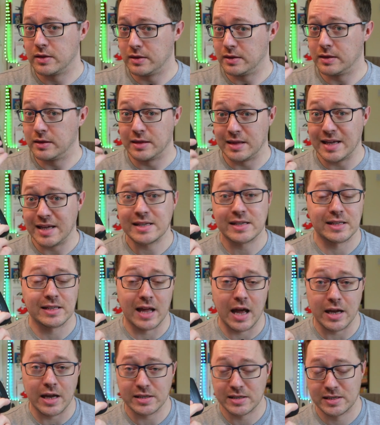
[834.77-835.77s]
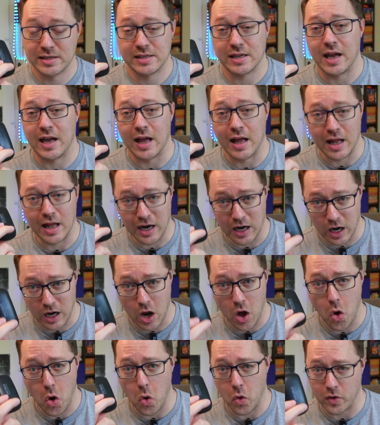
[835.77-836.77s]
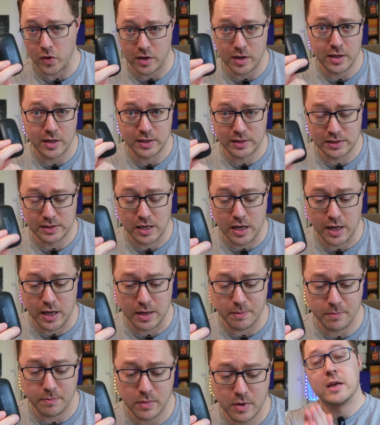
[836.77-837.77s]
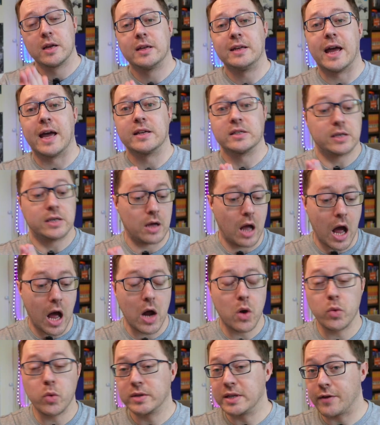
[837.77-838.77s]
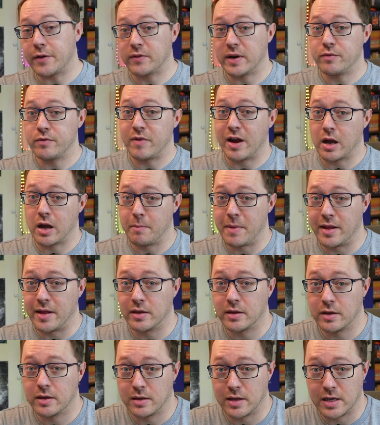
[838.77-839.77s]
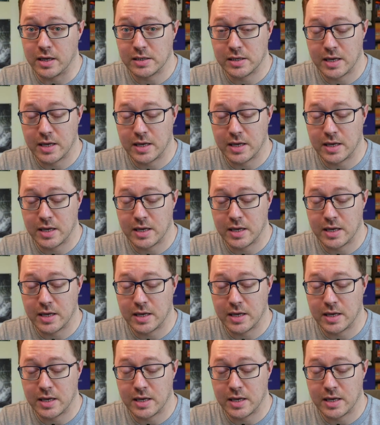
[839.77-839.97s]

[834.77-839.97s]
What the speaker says: this lasts a long time. Yes, I would definitely recommend this